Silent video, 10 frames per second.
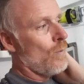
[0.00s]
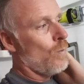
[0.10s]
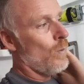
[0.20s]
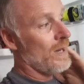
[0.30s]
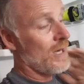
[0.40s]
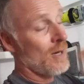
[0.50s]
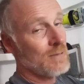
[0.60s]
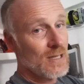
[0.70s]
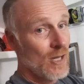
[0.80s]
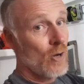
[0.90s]
when it
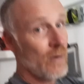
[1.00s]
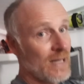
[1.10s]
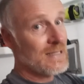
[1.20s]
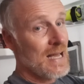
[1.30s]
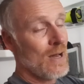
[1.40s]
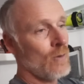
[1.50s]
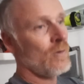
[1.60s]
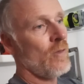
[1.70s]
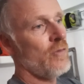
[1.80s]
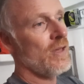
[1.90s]
comes to lowering it down,
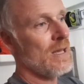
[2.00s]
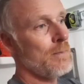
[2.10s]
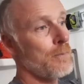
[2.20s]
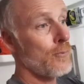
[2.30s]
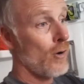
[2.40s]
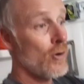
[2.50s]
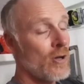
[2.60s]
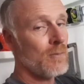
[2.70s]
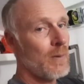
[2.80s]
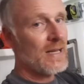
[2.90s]
the
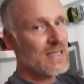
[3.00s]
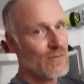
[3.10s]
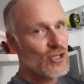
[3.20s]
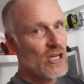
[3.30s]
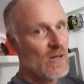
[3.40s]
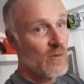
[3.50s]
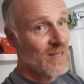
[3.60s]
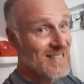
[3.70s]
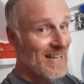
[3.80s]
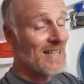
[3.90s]
broken piece of sheath
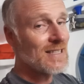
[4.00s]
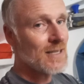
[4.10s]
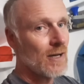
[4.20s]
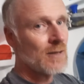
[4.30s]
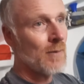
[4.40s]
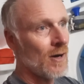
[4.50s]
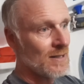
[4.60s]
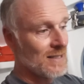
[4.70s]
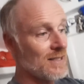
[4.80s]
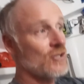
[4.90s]
is inside the
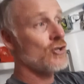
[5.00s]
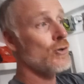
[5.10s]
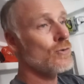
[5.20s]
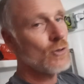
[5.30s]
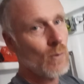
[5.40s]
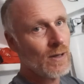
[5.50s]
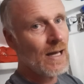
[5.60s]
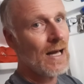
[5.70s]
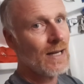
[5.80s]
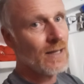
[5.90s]
mast. It's a 2-to-1
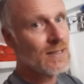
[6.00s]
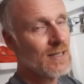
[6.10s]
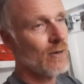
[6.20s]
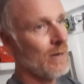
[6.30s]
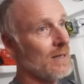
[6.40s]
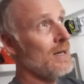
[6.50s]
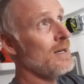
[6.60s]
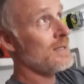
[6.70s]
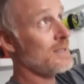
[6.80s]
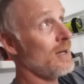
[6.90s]
halyard, so it
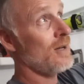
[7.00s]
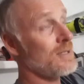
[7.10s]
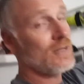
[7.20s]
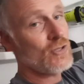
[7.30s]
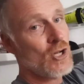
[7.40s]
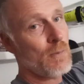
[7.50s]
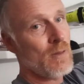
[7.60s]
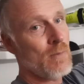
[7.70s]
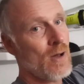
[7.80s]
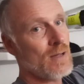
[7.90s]
starts at the top of the
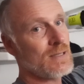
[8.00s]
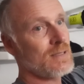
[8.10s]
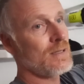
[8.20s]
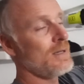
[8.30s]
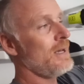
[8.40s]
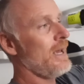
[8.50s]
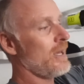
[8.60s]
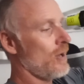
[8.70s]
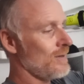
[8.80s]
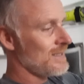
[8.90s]
mast, it
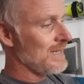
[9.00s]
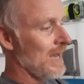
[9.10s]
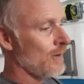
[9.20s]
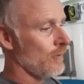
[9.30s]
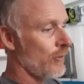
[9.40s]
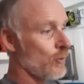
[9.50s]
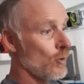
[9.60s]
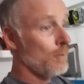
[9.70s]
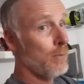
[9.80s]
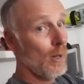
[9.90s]
goes down and through
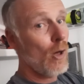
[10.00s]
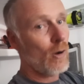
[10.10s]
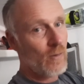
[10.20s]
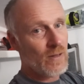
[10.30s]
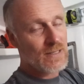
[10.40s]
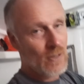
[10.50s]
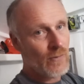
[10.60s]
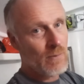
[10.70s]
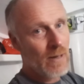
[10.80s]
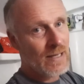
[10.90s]
a block that's
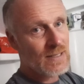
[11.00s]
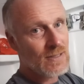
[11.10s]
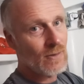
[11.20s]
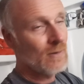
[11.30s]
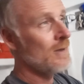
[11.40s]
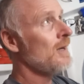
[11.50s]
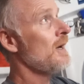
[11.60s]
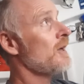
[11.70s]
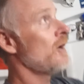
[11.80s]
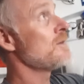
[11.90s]
on the mainsail,
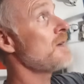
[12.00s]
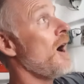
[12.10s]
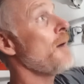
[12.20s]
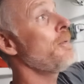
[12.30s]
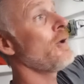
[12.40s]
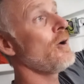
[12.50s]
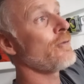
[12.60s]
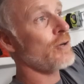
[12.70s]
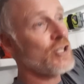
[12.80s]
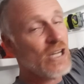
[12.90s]
goes up and
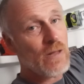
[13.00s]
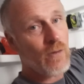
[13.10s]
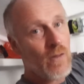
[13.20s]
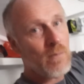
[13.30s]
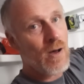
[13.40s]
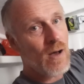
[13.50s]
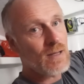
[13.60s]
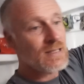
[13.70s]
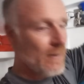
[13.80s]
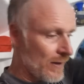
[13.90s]
over a sheath on the
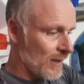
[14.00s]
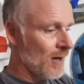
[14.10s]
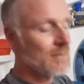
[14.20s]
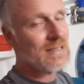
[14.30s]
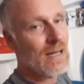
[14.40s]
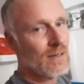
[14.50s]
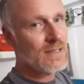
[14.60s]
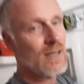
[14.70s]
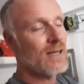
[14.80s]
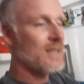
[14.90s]
mast, and then comes down
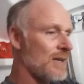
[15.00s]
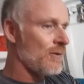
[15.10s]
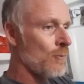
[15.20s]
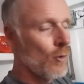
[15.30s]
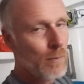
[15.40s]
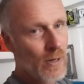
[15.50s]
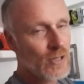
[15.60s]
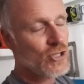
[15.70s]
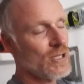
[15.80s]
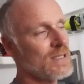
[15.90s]
inside to give you more
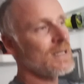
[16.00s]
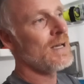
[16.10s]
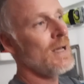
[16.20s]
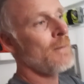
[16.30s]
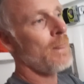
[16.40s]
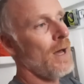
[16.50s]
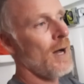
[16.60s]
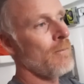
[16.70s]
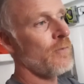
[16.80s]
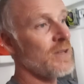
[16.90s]
purchase.
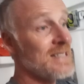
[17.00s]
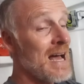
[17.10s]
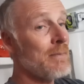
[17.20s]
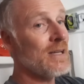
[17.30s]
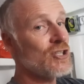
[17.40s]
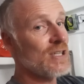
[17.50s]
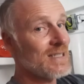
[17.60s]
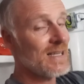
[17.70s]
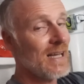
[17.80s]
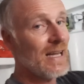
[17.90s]
The damage
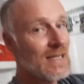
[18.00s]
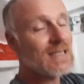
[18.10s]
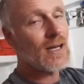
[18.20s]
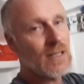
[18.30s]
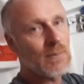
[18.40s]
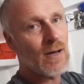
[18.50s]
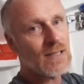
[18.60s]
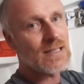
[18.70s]
is inside the mast